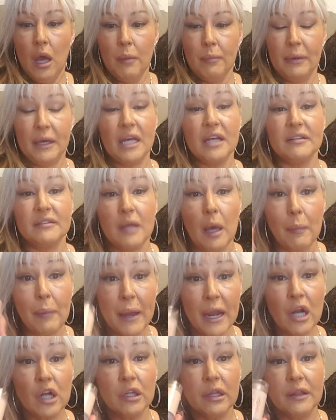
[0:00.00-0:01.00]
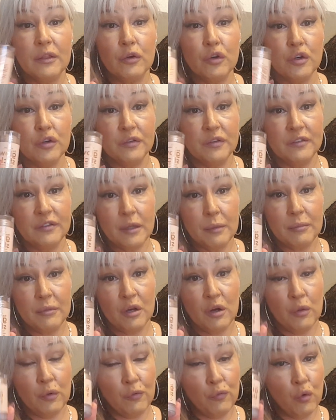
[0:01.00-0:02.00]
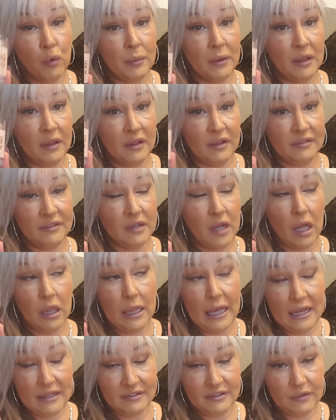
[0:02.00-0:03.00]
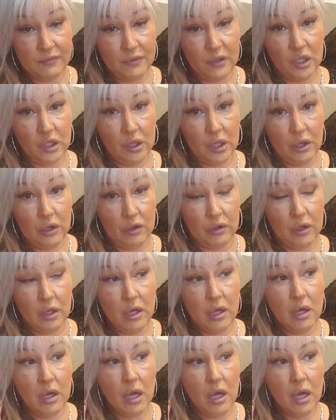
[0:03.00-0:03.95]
because apparently they're using something in the formula that's not lasting very long.